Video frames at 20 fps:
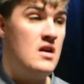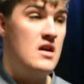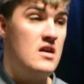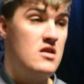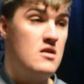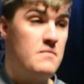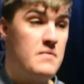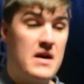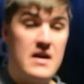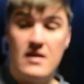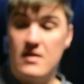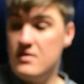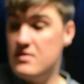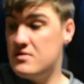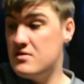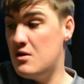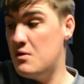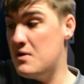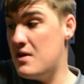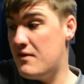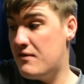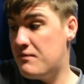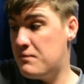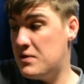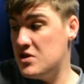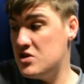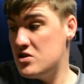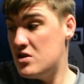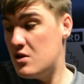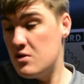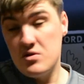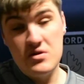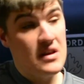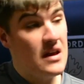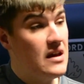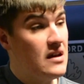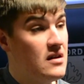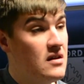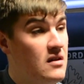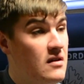in the back. So we have pigeonholes
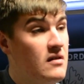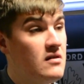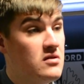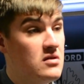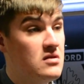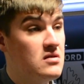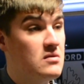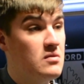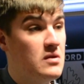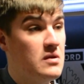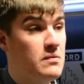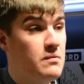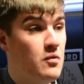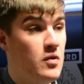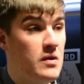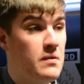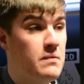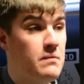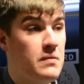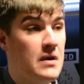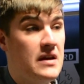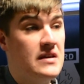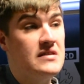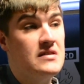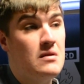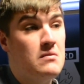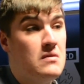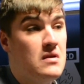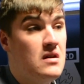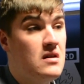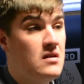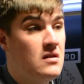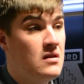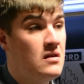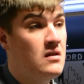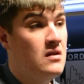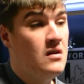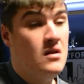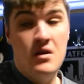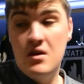there. So we place them there,
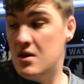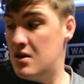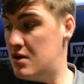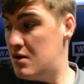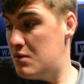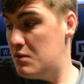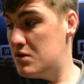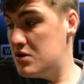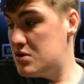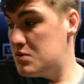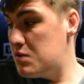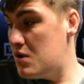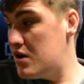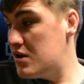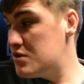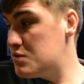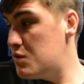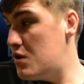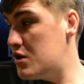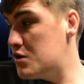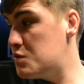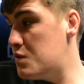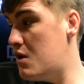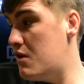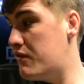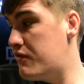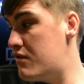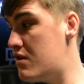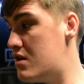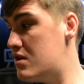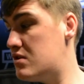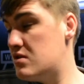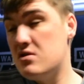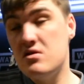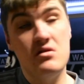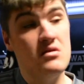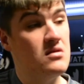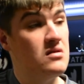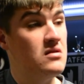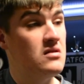which works well for
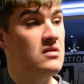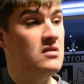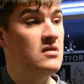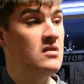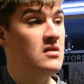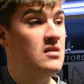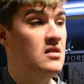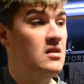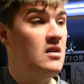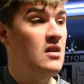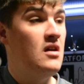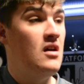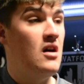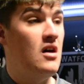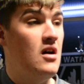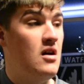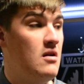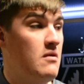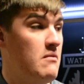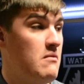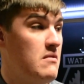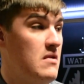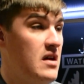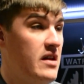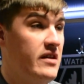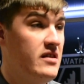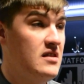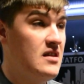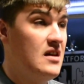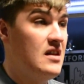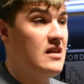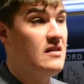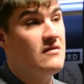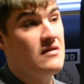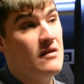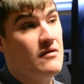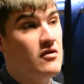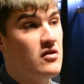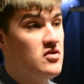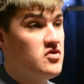us. And then
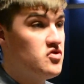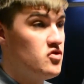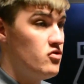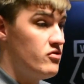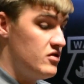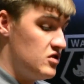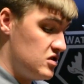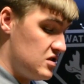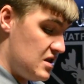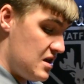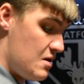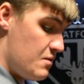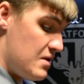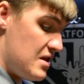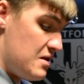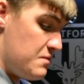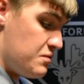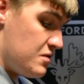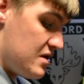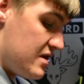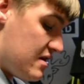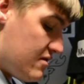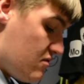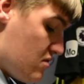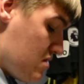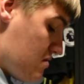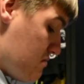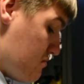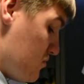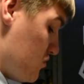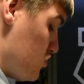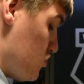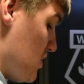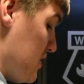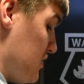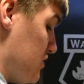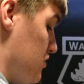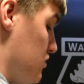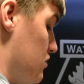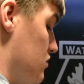they've got storage in there where they put their
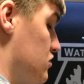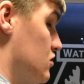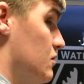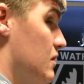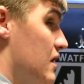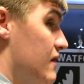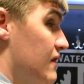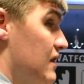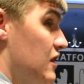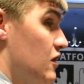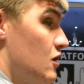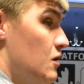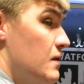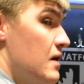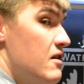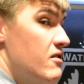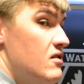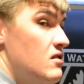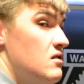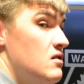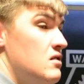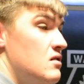tracksuits or whatever they're not wearing.